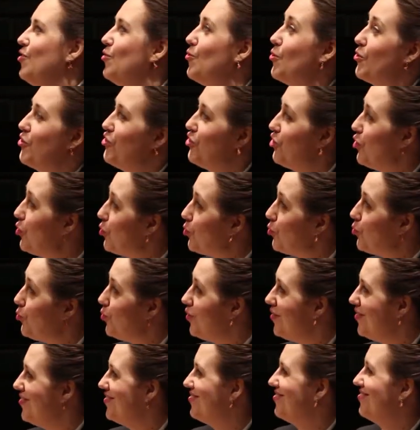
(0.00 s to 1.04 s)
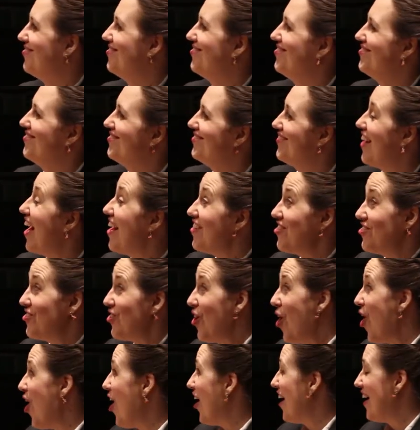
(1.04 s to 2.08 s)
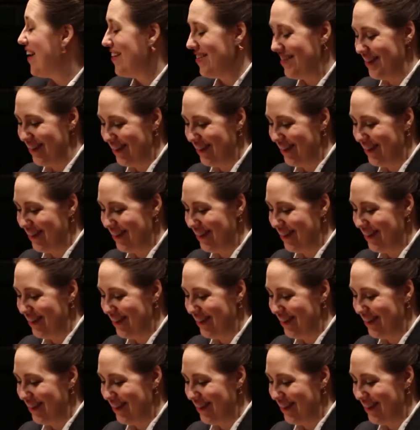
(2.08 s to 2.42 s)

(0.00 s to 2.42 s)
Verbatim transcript: or two. I saw it.